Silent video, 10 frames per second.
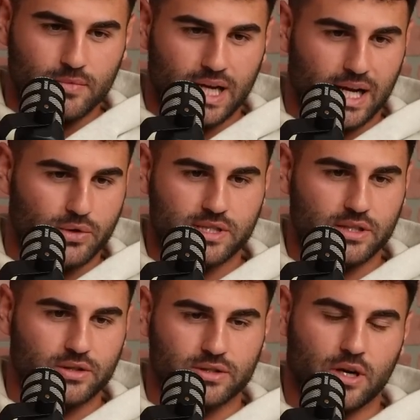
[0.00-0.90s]
I was
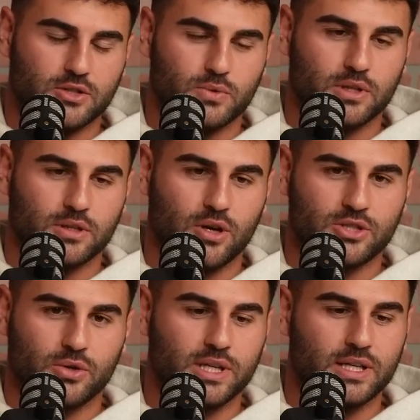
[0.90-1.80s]
still in talks with Coach
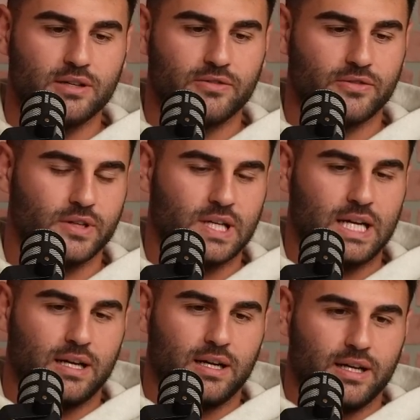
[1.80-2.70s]
O'Keefe.
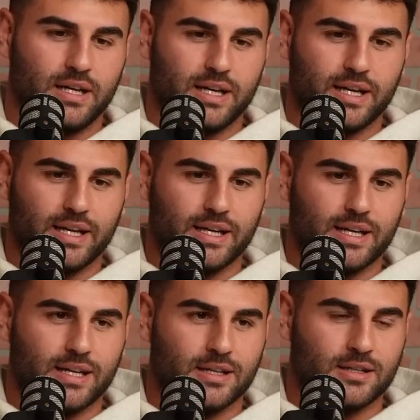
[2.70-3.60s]

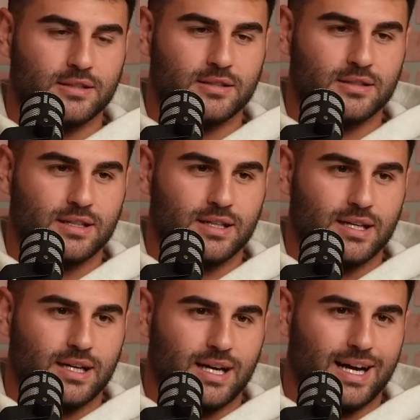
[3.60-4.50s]
And
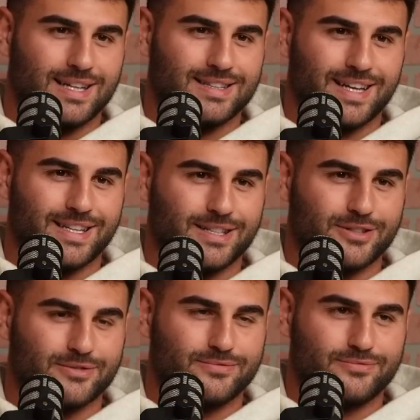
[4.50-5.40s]
on like
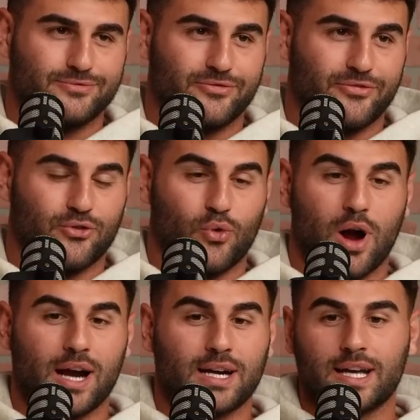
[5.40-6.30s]
a
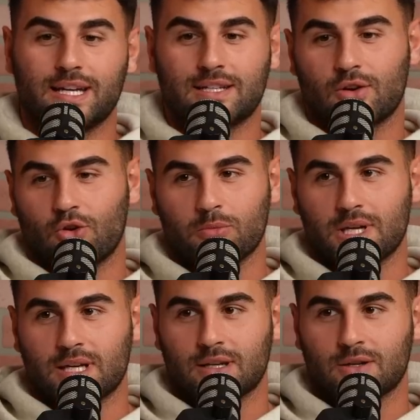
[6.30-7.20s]
Friday, he told
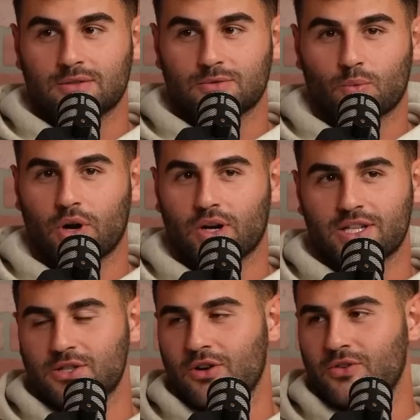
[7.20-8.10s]
me, we're going to
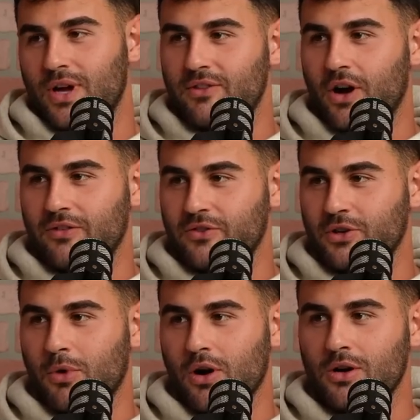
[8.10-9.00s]
let you know if you have the offer
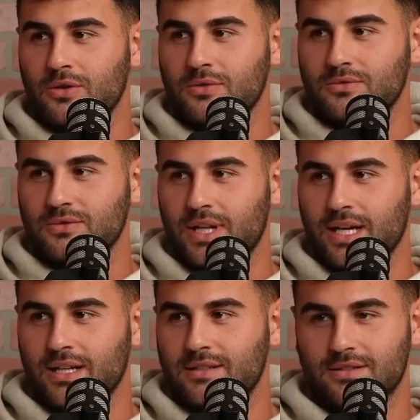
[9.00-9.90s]
tomorrow.
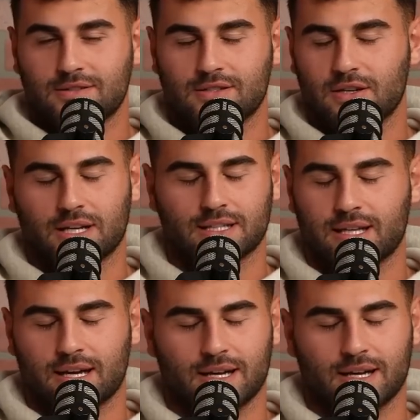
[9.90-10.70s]
Like something like that.